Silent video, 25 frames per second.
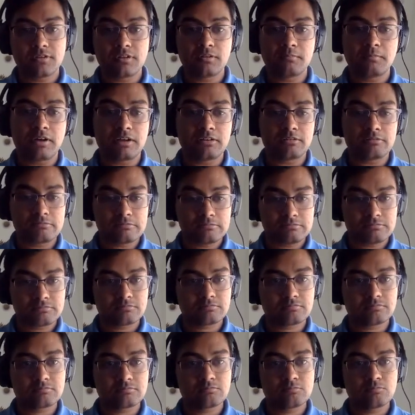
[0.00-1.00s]
the model.
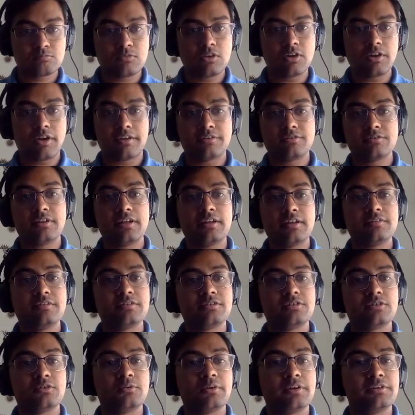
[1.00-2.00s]
Okay, so that's
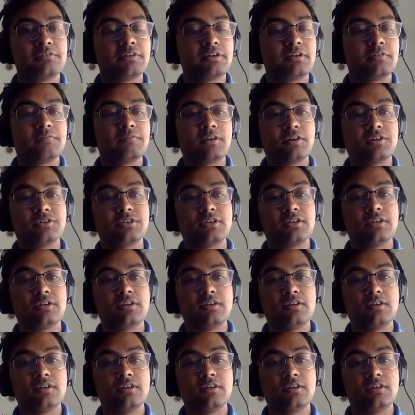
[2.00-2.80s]
just a quick little function.